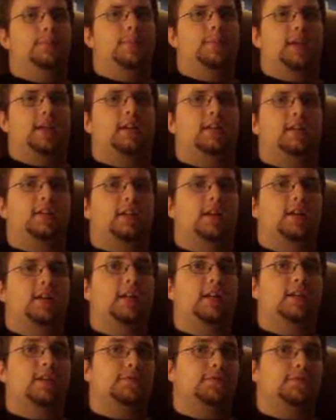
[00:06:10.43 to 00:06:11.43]

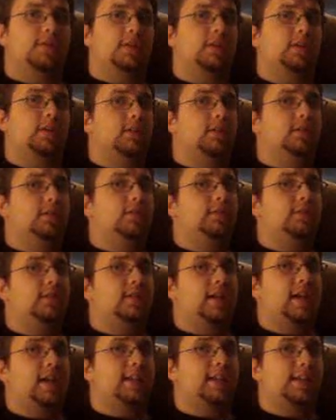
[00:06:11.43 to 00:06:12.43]
McGillicuddy and Otunga to lose the
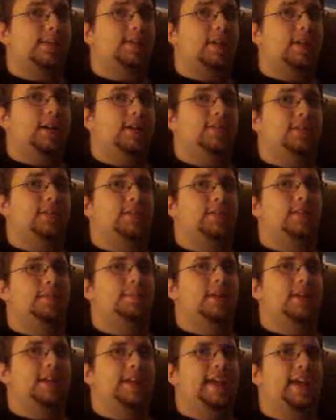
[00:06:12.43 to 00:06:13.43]
tag team titles to
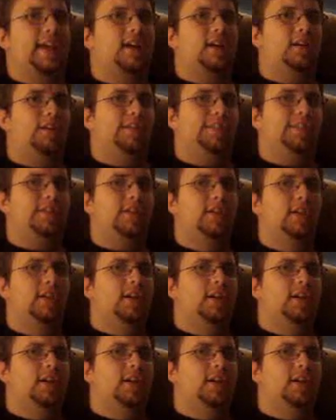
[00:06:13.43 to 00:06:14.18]
somebody else